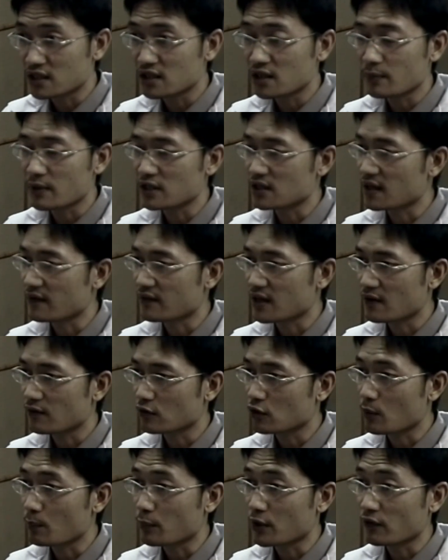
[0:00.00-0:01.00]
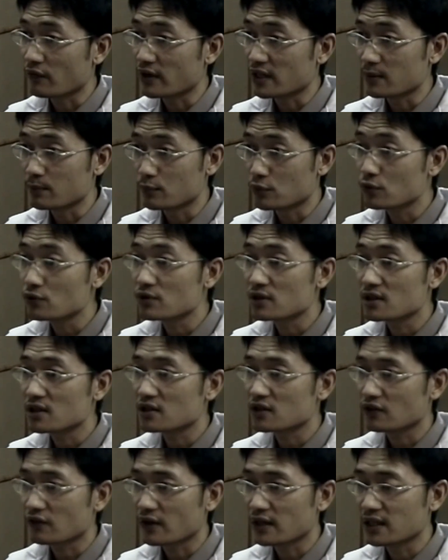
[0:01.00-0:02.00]
The patient have never complained of any bruises
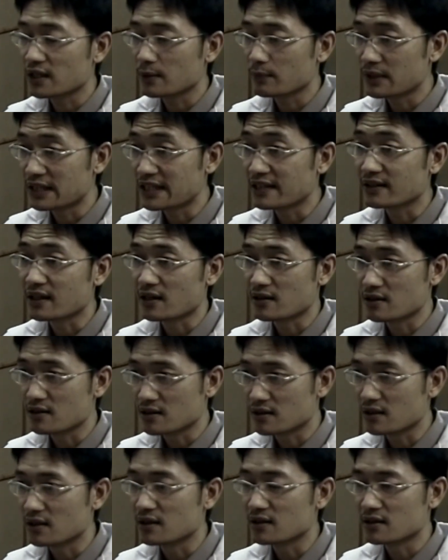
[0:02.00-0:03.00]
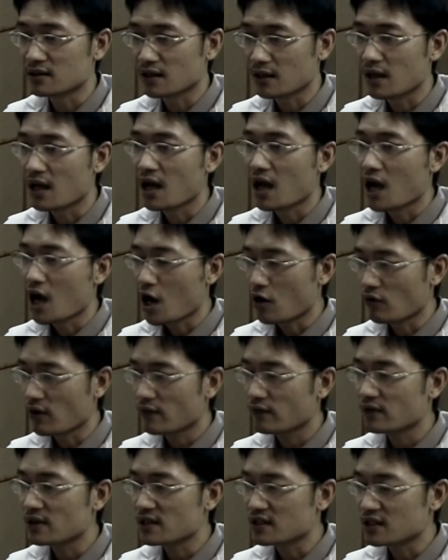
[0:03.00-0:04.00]
or any bleeding tendencies. However,
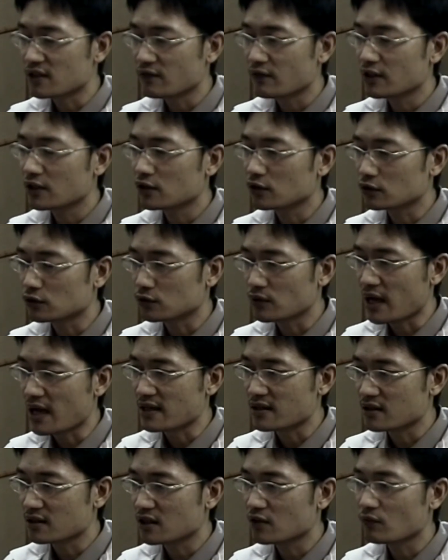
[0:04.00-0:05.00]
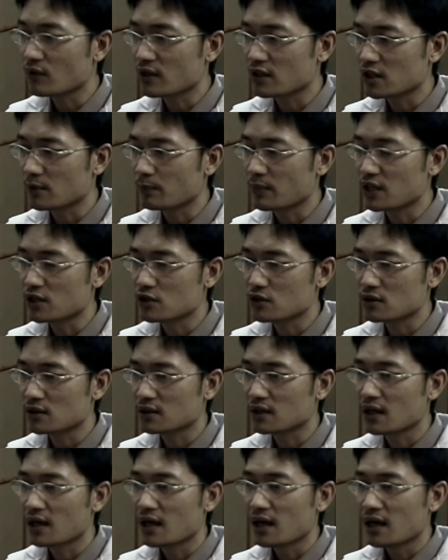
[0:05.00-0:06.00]
it's difficult to ascertain whether the patient
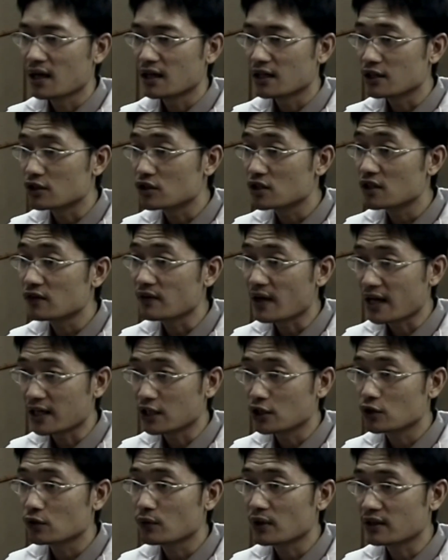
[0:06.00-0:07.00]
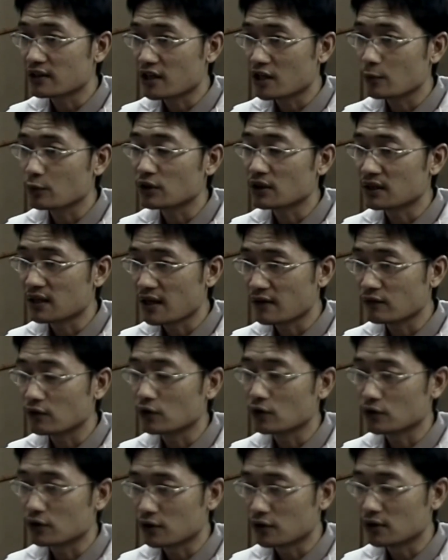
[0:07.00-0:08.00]
achieve adequate therapeutic level or
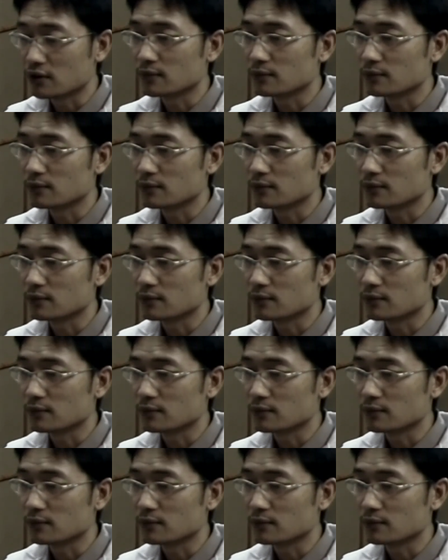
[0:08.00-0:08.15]
not.